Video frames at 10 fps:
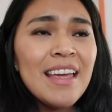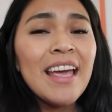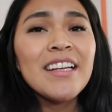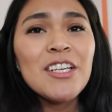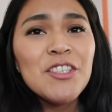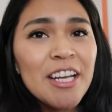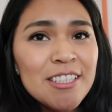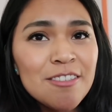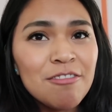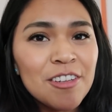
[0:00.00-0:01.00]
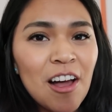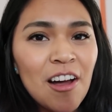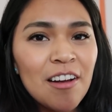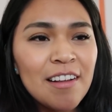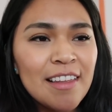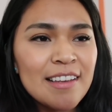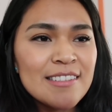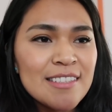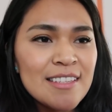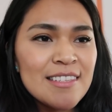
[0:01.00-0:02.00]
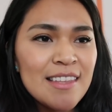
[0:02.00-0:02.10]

and I tried to vlog like since